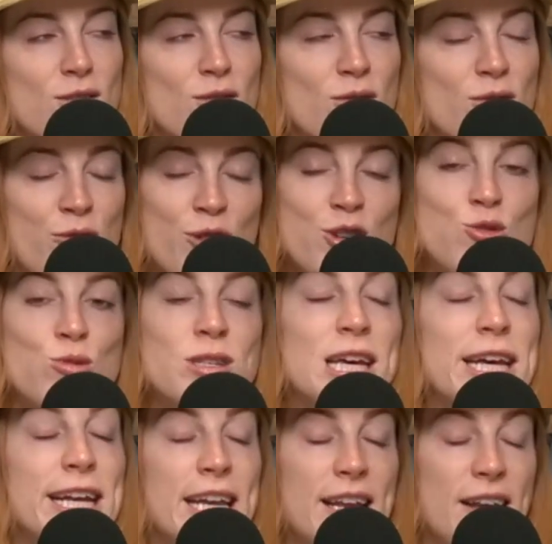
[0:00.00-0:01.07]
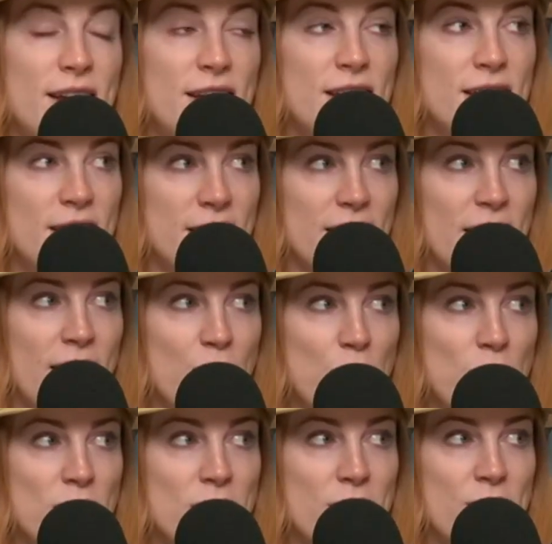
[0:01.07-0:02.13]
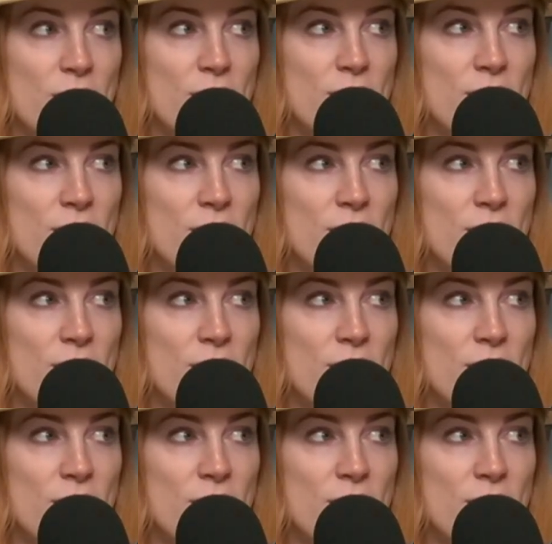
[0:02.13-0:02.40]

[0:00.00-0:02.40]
the fridge was hidden in the cabinets.